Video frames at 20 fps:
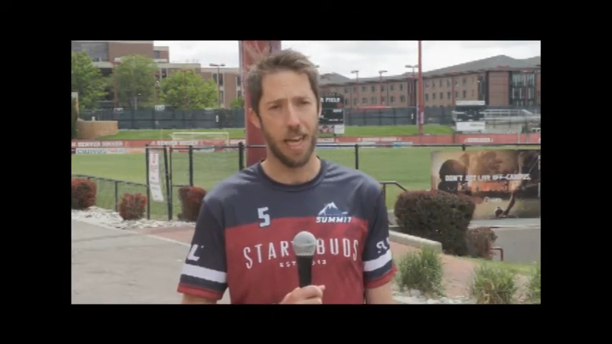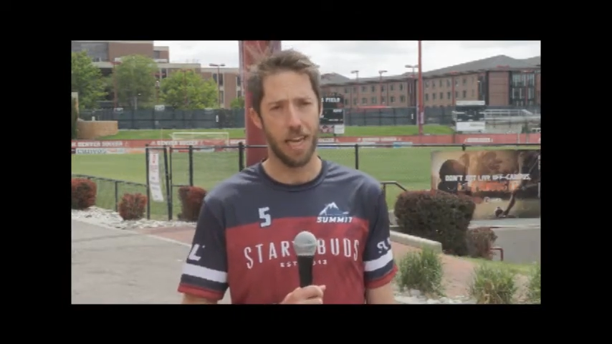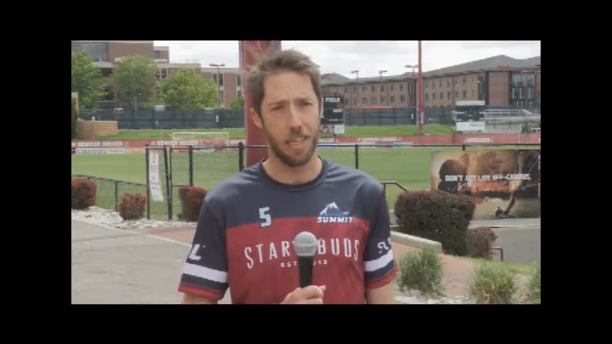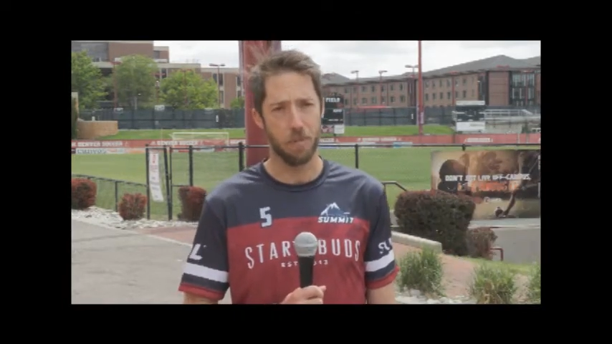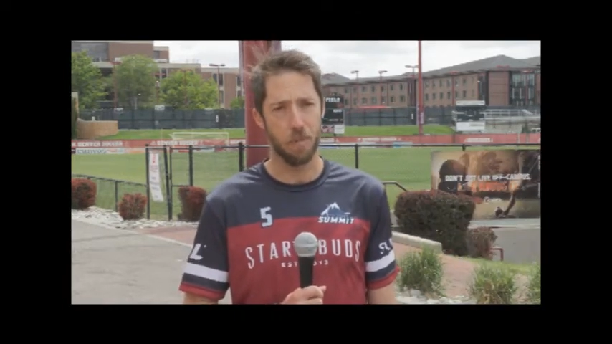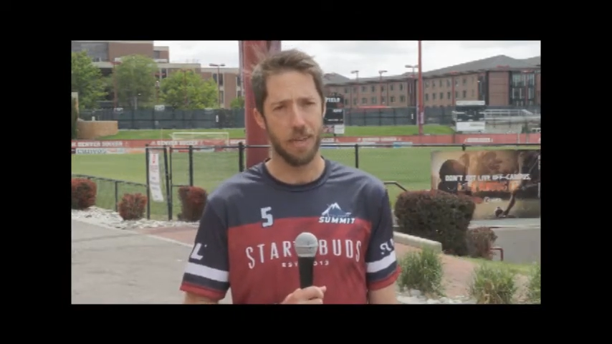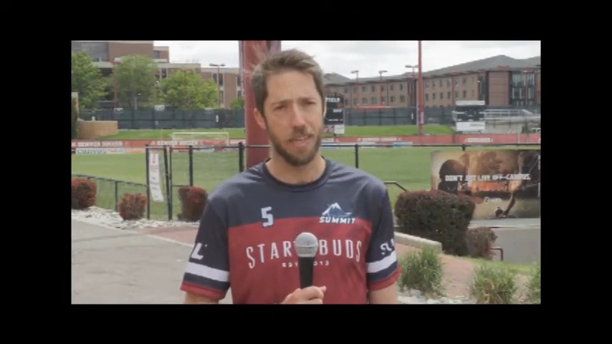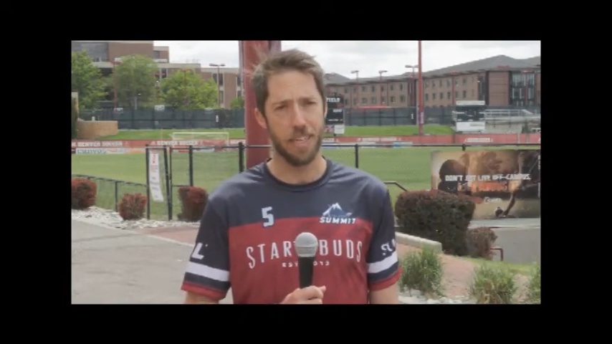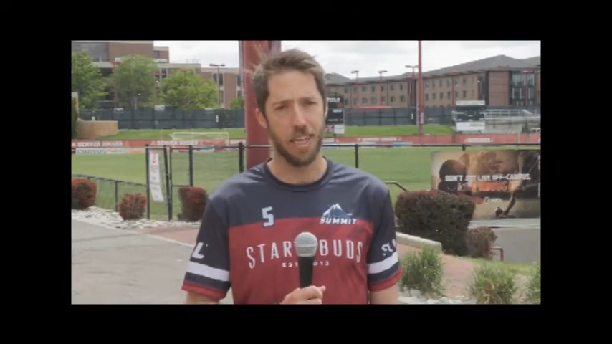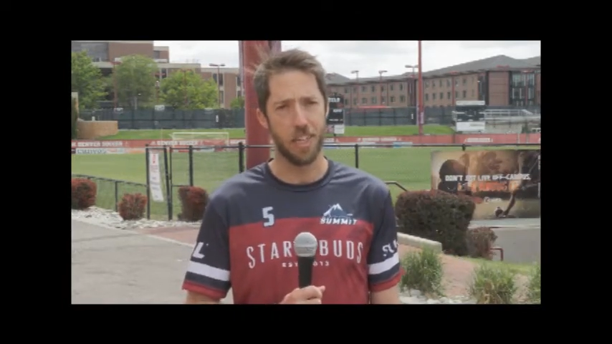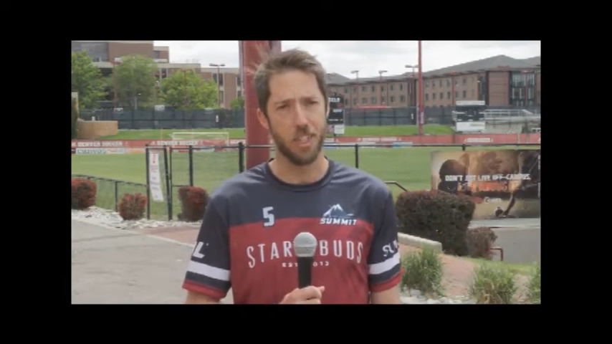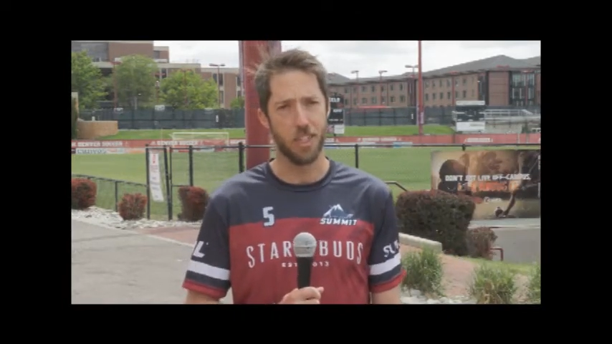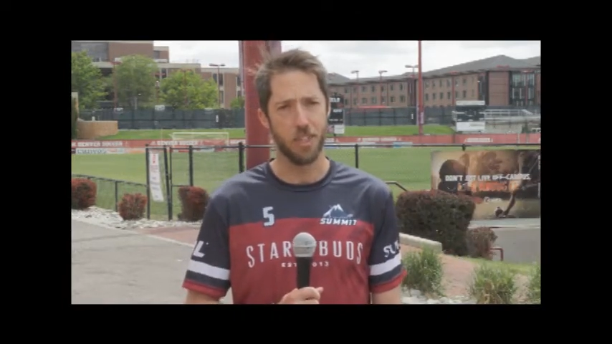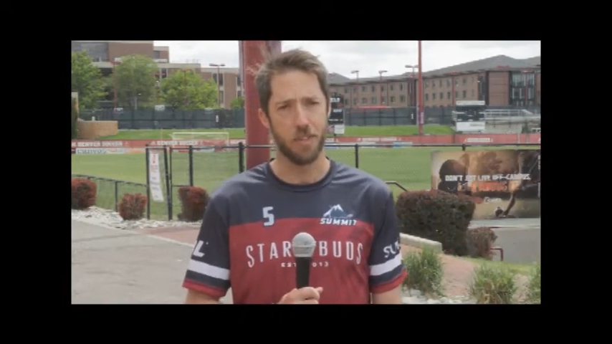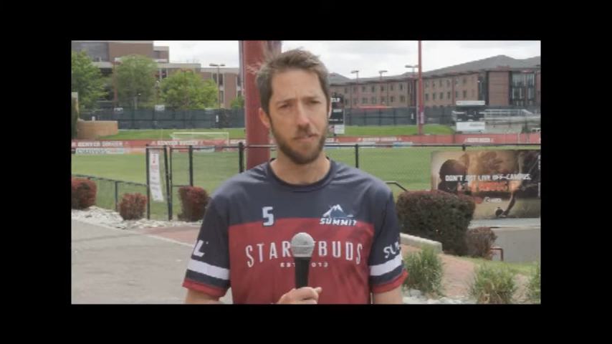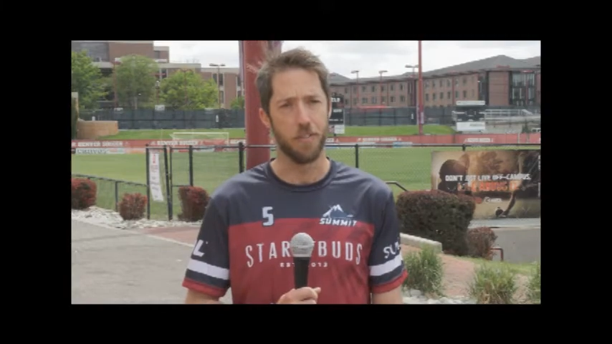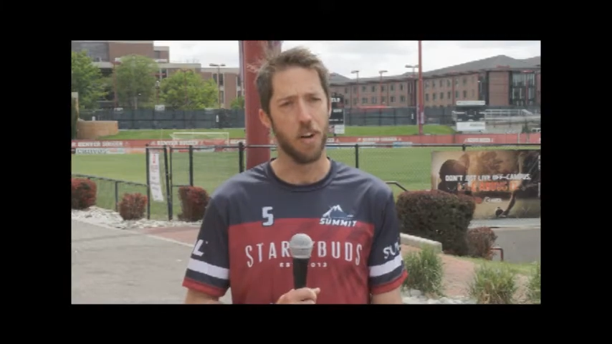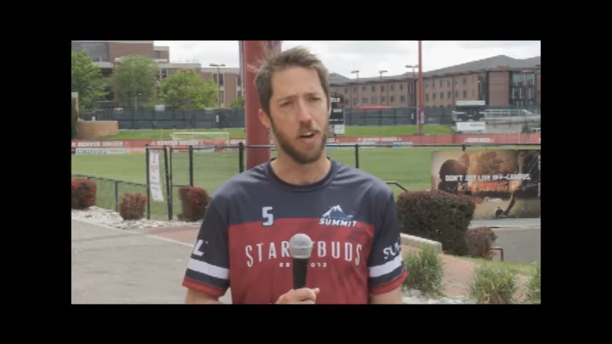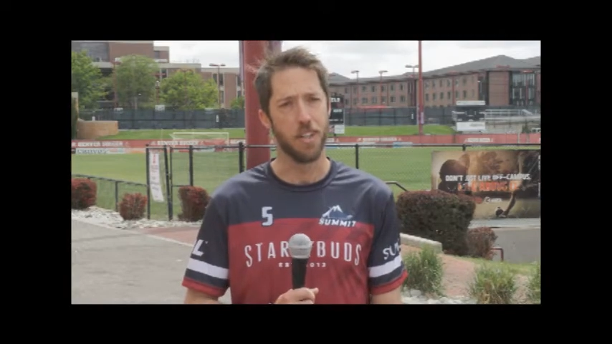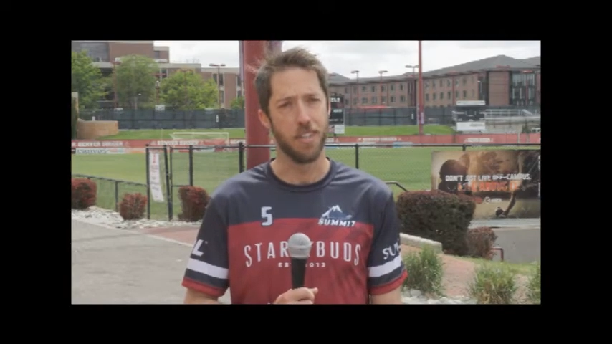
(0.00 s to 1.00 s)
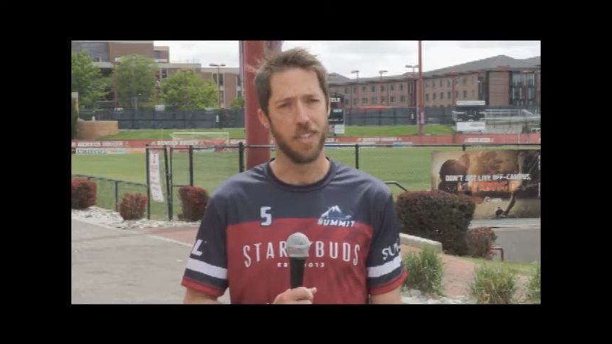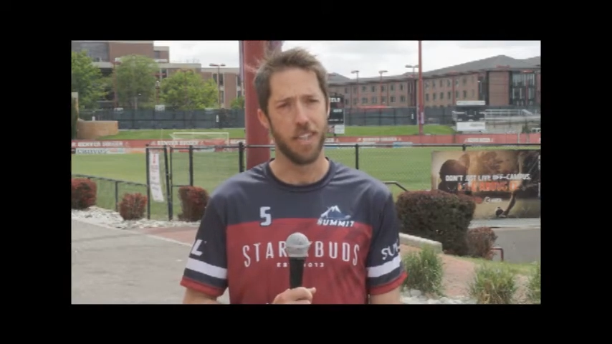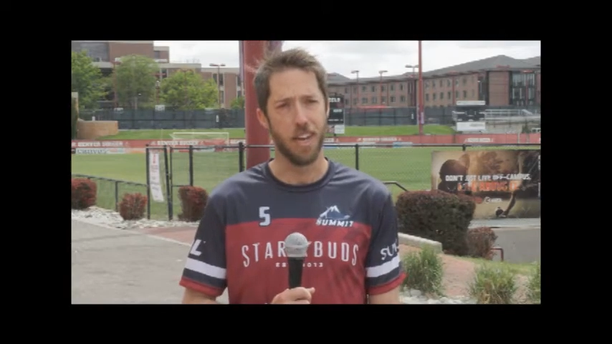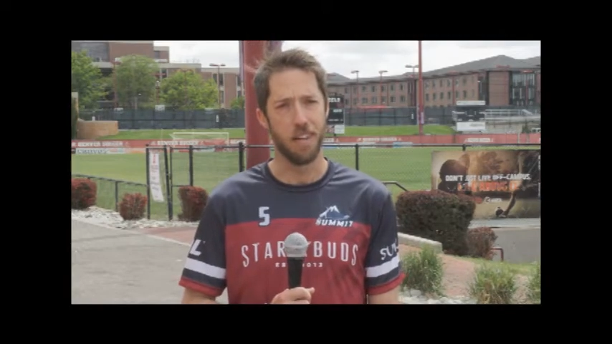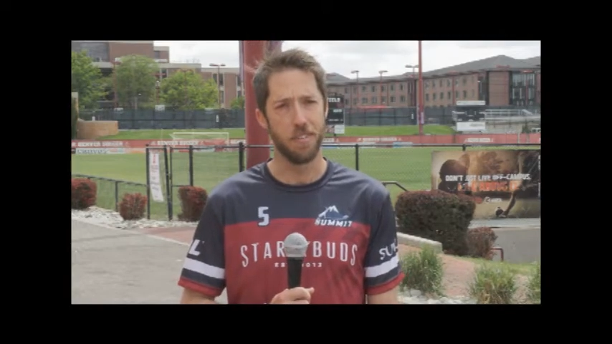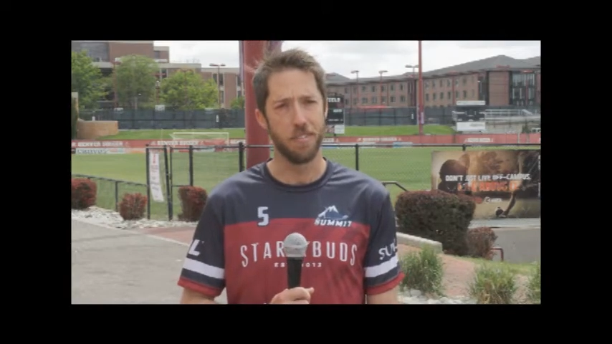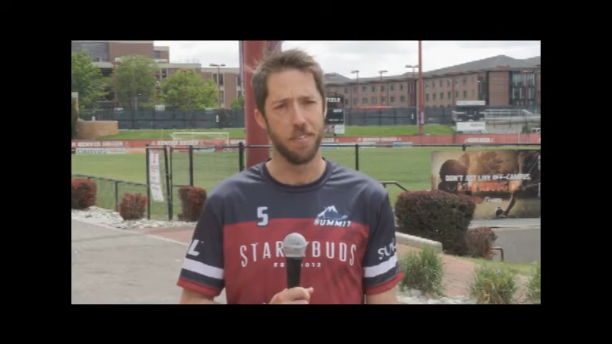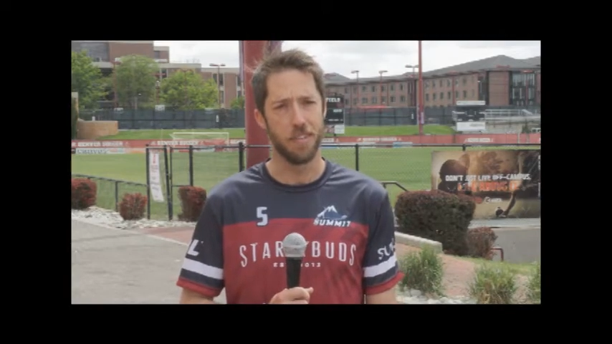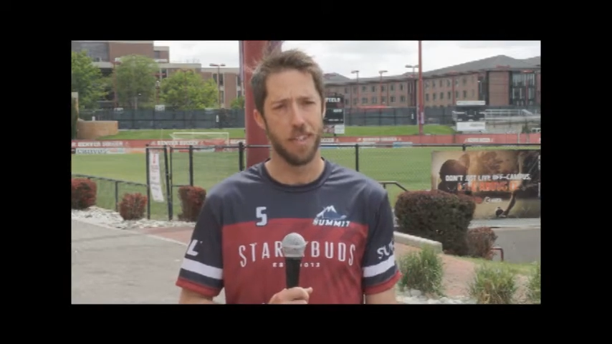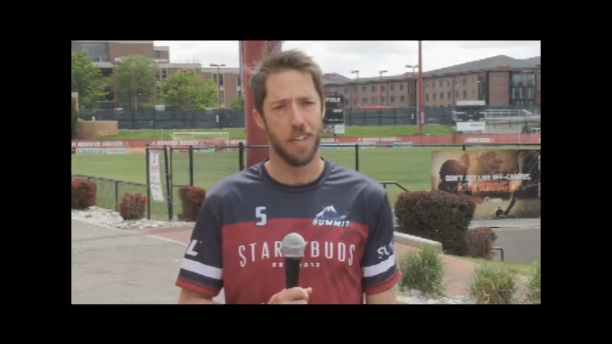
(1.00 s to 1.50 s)
expectations for
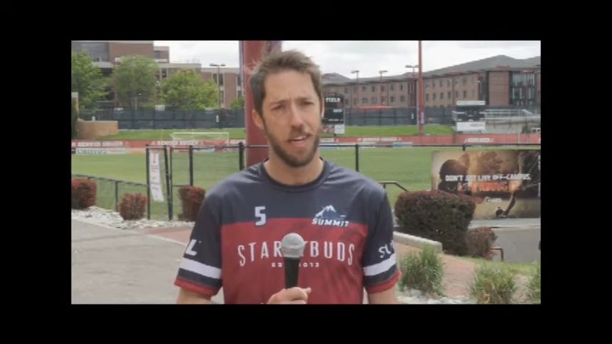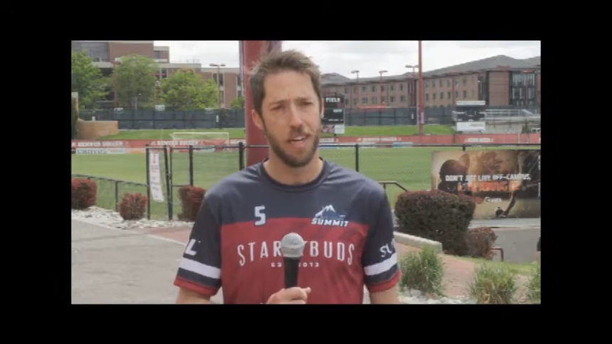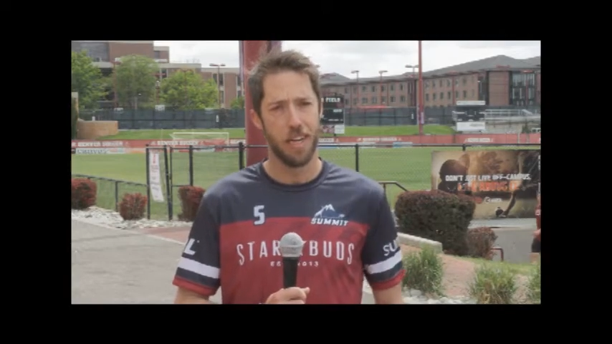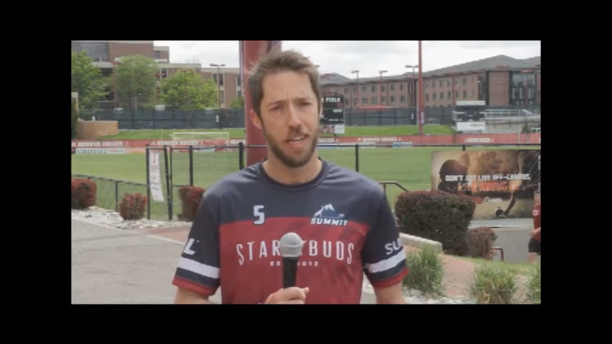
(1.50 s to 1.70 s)
ourselves